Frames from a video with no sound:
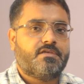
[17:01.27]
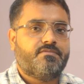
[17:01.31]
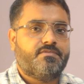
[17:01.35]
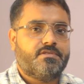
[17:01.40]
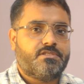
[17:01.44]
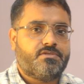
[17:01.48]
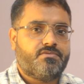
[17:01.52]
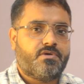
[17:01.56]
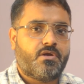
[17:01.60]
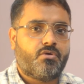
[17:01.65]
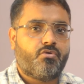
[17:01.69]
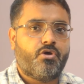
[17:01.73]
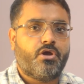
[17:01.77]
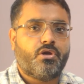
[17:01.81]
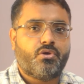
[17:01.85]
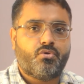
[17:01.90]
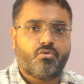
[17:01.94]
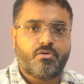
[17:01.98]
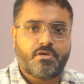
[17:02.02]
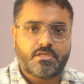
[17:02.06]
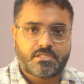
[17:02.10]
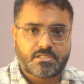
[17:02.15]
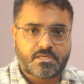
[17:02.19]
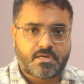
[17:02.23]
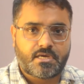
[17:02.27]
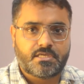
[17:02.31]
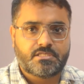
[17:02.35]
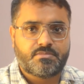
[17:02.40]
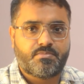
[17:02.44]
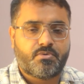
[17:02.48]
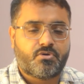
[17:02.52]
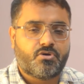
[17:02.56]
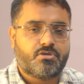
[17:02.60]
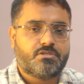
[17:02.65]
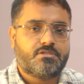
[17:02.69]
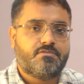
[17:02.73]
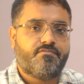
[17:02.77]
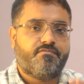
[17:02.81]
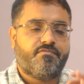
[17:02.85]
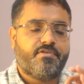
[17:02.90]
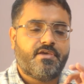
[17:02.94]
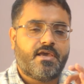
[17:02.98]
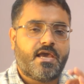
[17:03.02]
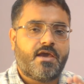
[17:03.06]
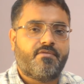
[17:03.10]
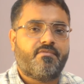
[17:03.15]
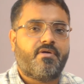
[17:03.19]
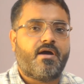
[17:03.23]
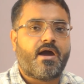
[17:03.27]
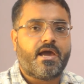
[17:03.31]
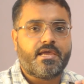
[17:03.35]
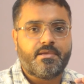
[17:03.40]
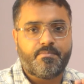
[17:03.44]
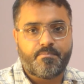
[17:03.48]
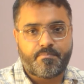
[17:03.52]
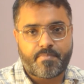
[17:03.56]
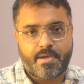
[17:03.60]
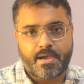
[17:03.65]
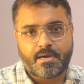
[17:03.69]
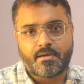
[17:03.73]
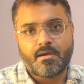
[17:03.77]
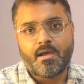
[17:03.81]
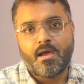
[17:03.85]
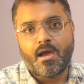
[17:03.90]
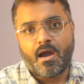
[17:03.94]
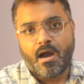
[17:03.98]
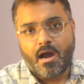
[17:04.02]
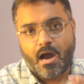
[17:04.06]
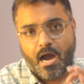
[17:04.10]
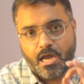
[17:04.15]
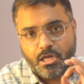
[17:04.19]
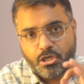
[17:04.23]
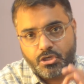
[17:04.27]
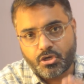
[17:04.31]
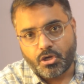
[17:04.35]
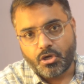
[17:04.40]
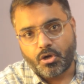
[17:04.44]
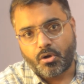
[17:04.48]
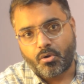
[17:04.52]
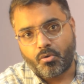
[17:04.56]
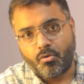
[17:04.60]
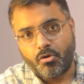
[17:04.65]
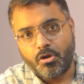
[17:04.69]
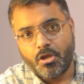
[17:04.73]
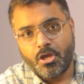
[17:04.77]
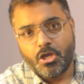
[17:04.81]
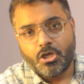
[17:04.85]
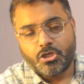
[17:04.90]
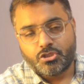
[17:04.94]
which we are going to discuss, because we have a high impact, high control.